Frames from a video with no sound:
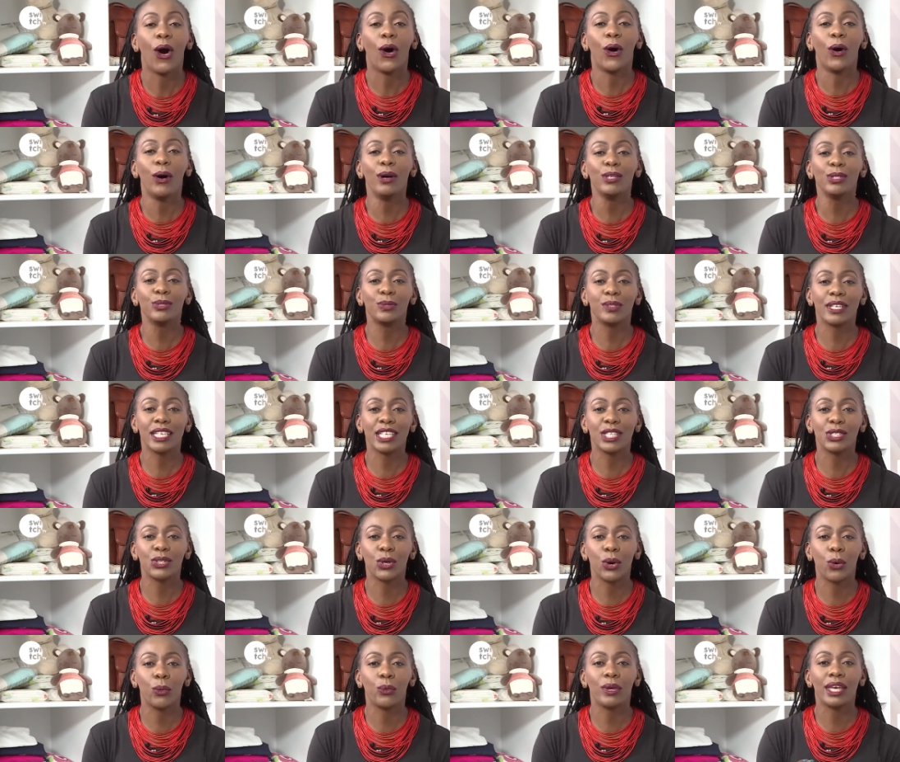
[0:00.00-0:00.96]
On today's
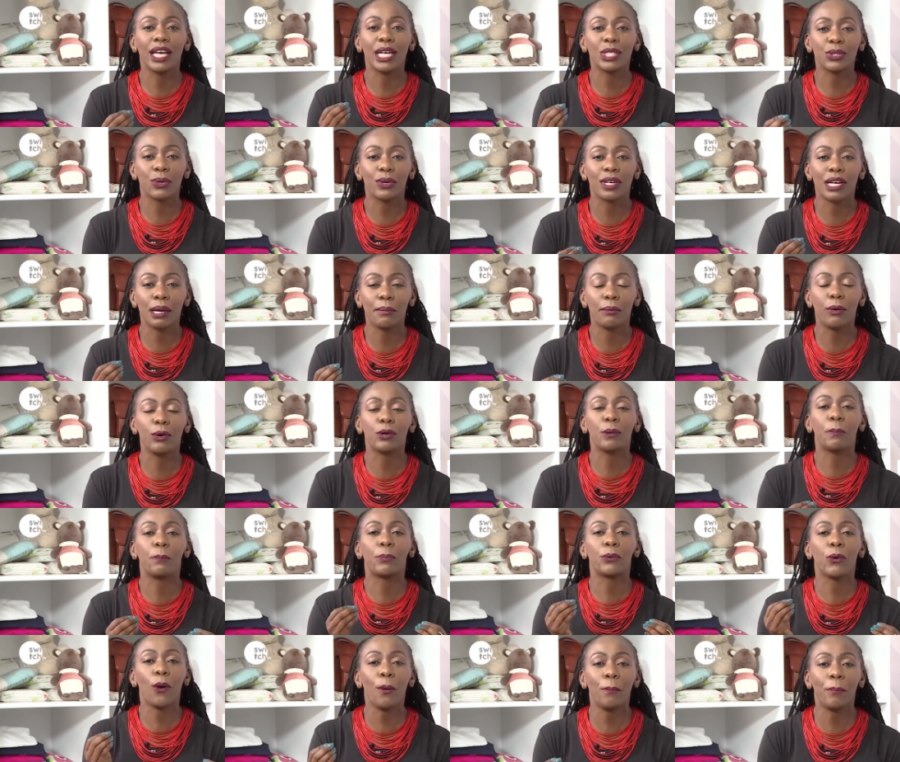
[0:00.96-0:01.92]
show, we are talking
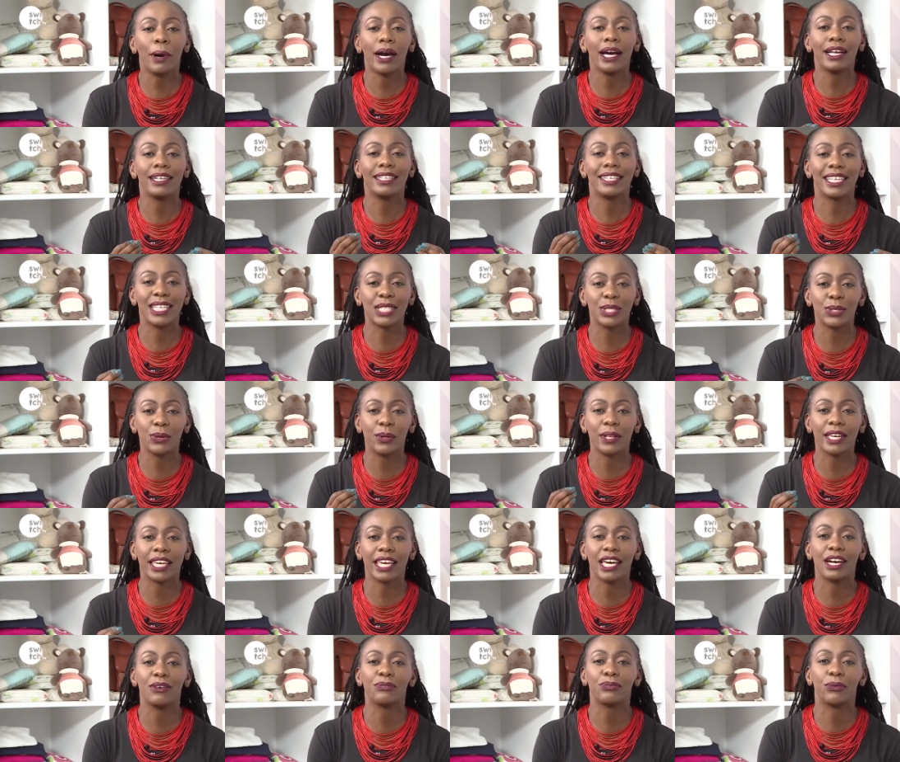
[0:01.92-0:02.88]
about proper dental
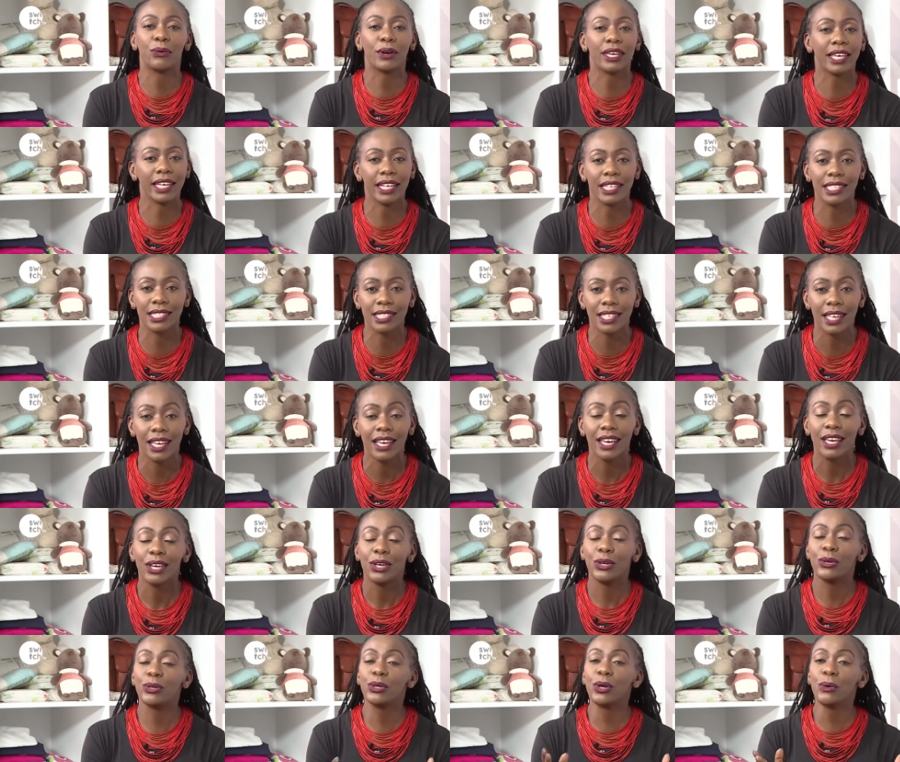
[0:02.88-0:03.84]
care for kids.
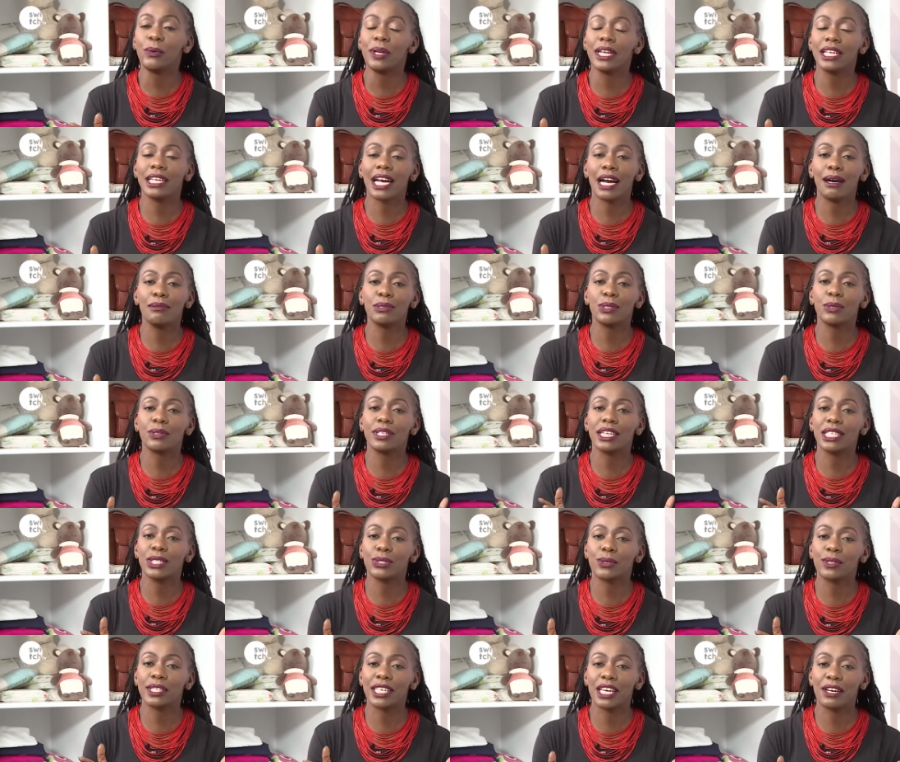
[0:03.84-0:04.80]
You know, when it comes to
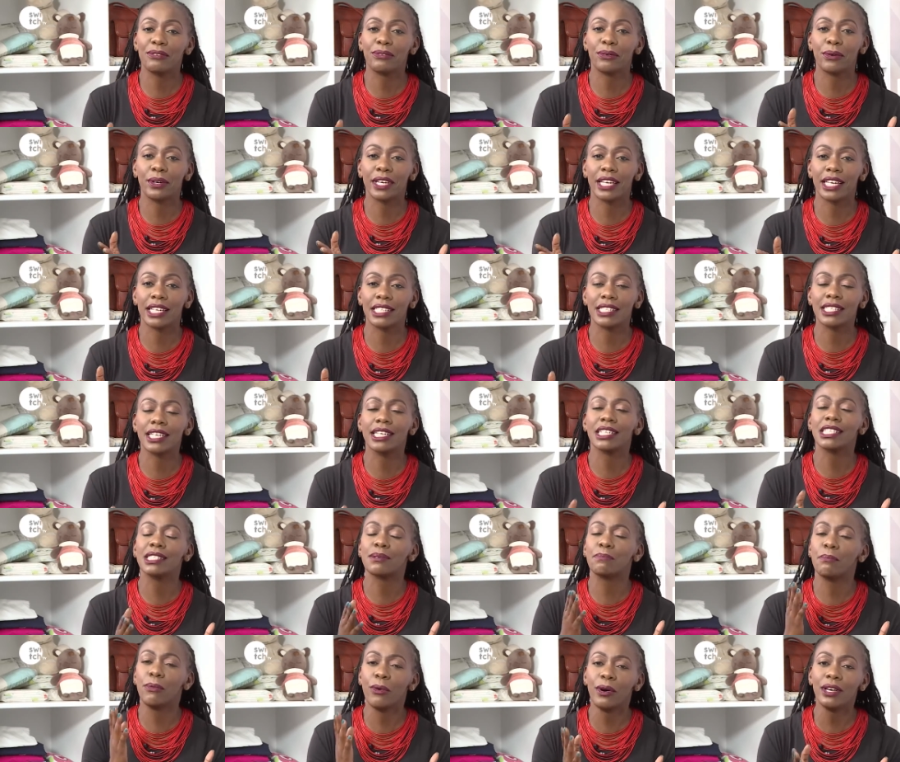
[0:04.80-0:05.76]
dental care for kids,
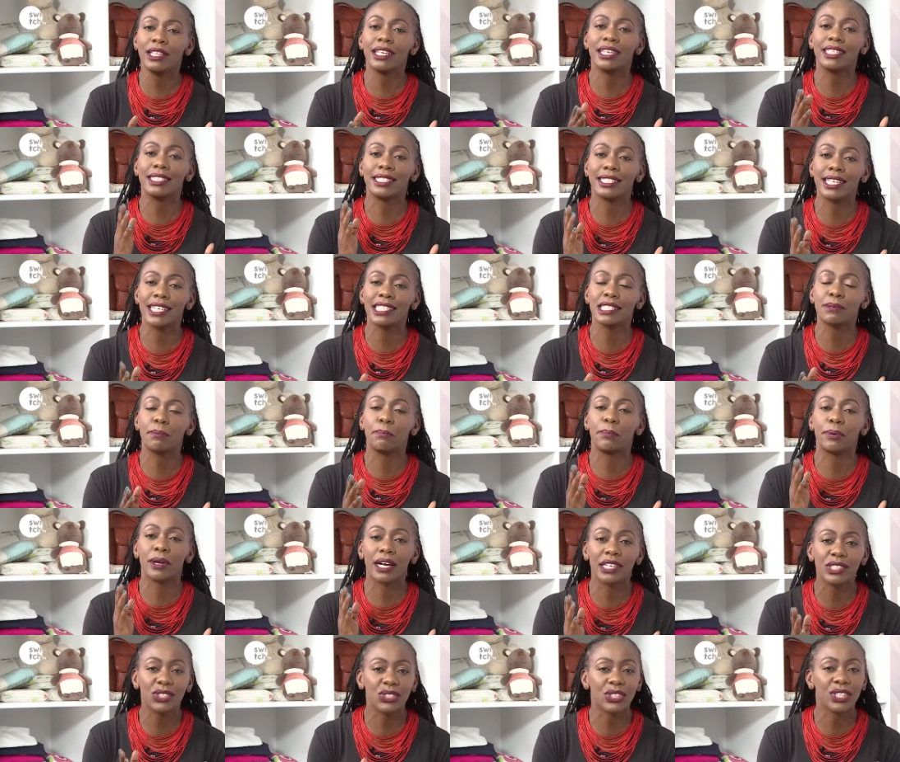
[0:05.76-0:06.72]
it's more than just
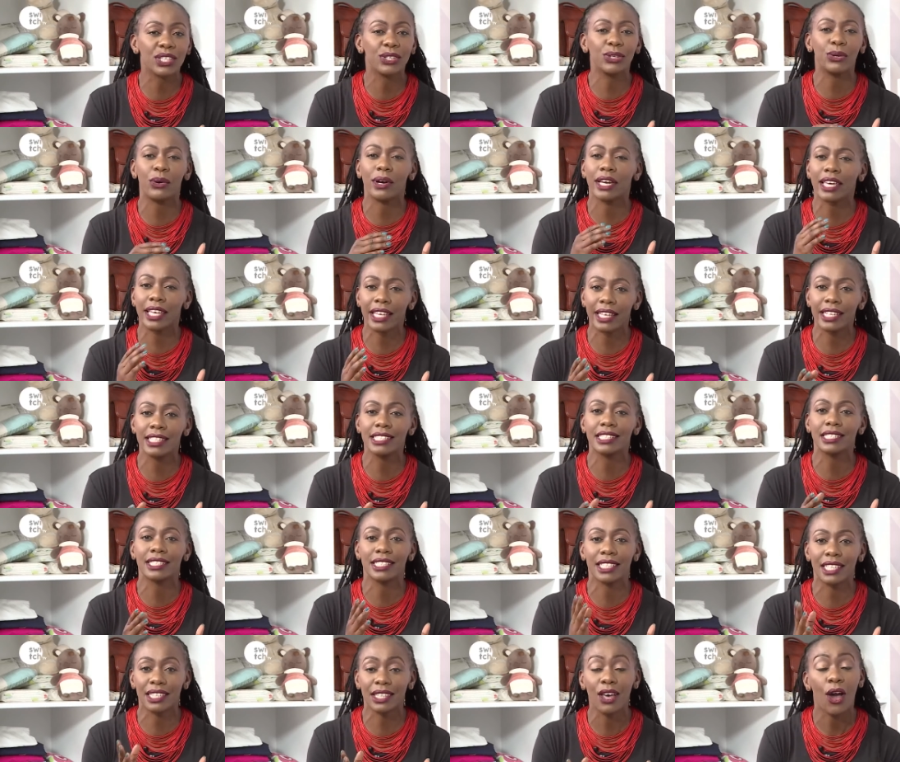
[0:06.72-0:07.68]
brushing your kids'
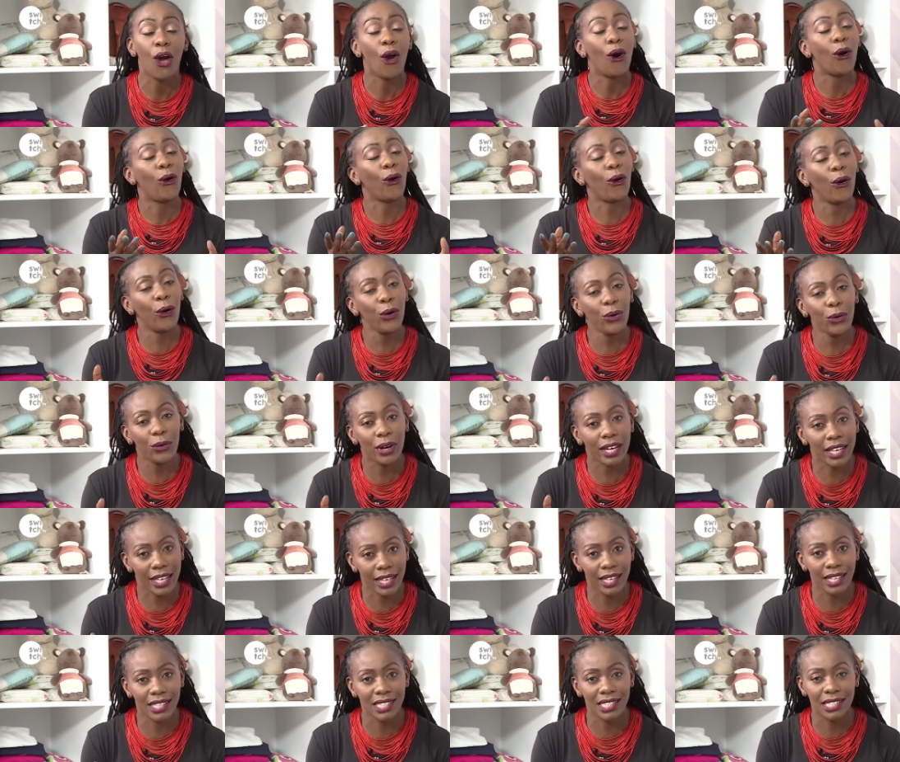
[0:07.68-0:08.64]
teeth or your
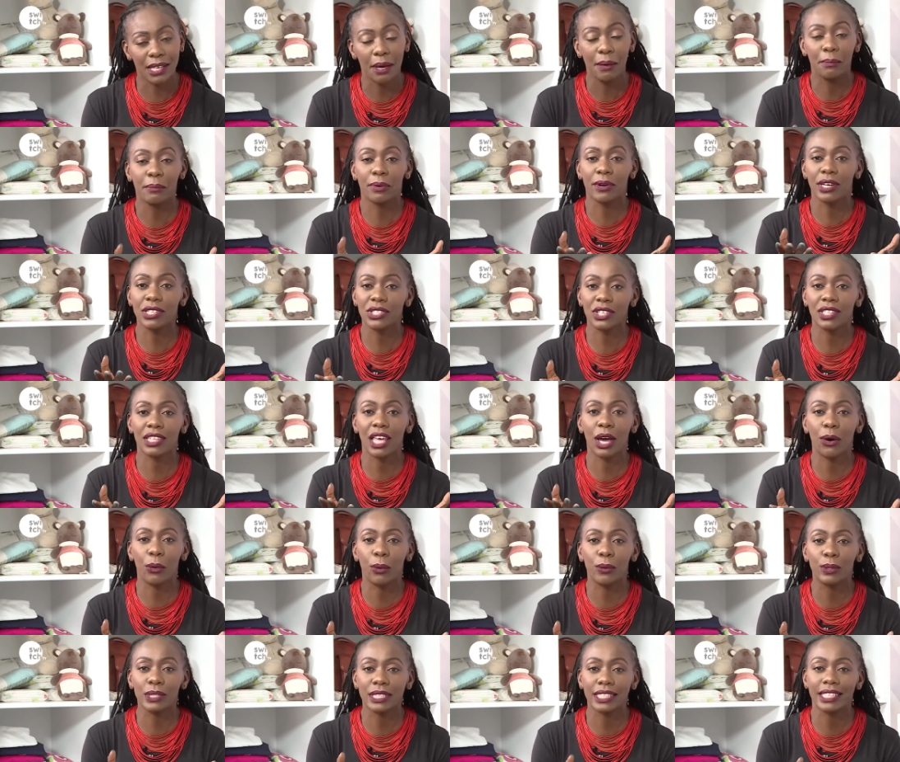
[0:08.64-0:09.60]
kids brushing their own